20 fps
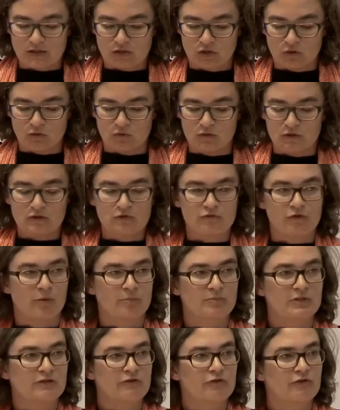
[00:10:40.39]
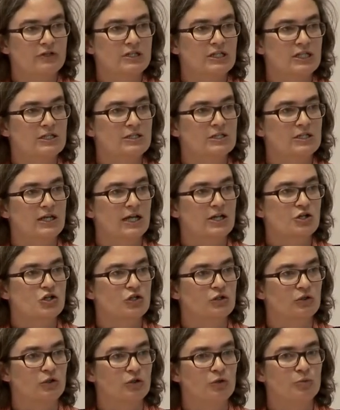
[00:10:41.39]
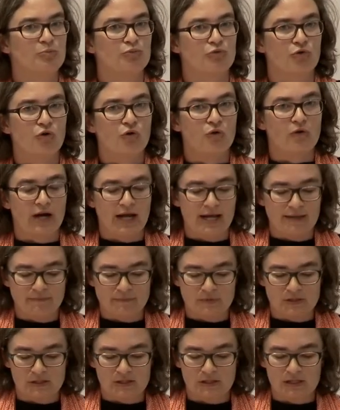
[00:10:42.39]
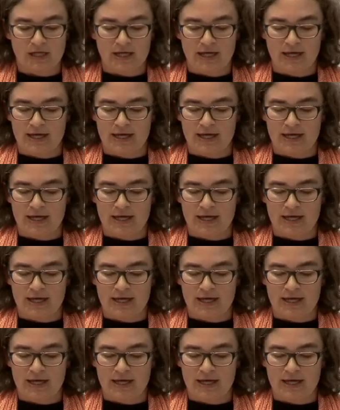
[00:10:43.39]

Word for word: students from different international programs